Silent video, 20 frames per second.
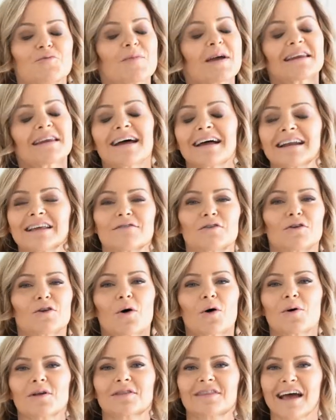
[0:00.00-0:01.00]
may not even
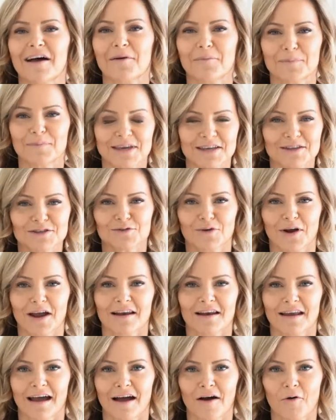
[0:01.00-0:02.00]
know what that means
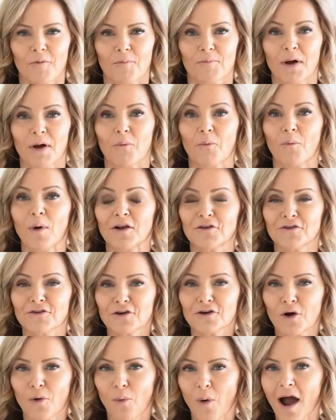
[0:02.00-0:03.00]
right now, but when
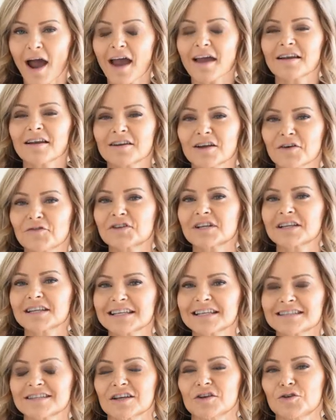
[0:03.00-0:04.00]
you're quiet enough to
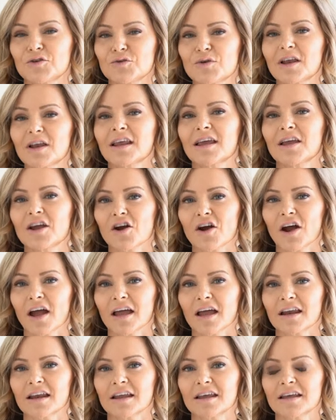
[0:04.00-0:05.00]
listen, you can hear
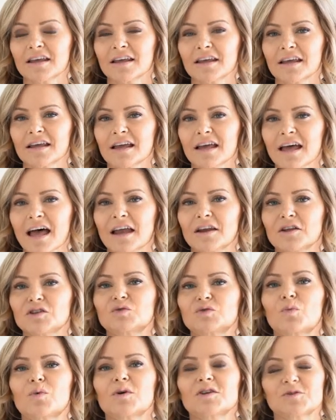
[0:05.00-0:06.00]
it. And
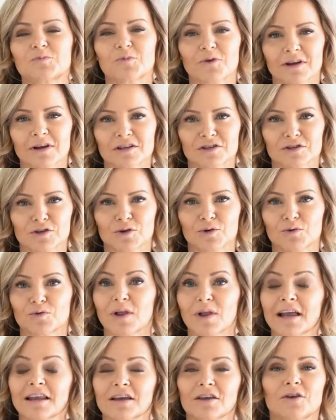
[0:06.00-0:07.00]
it's whispering to you,
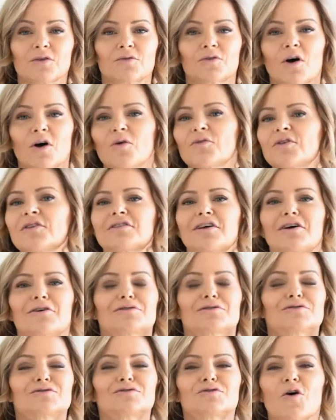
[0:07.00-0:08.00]
letting you know that
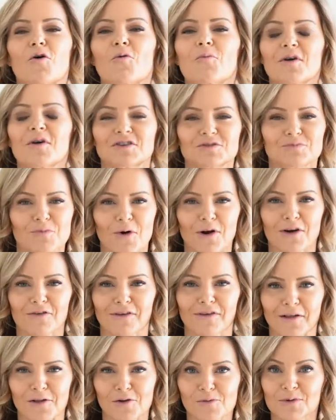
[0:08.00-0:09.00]
there's so much more
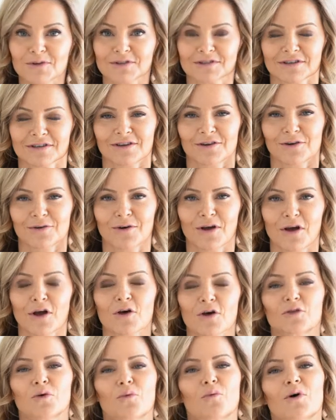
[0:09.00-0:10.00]
available to you
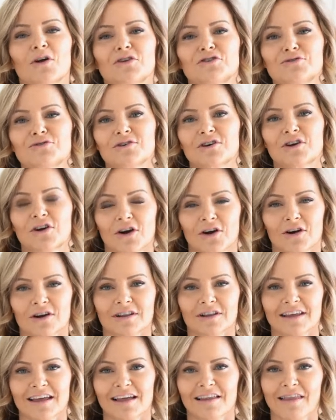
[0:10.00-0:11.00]
than what you're
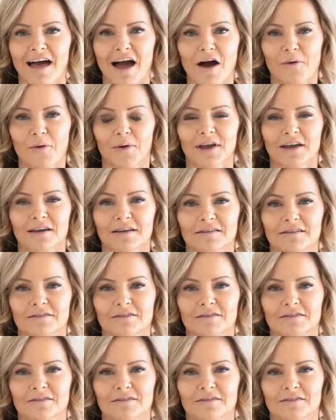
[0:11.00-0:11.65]
currently allowing.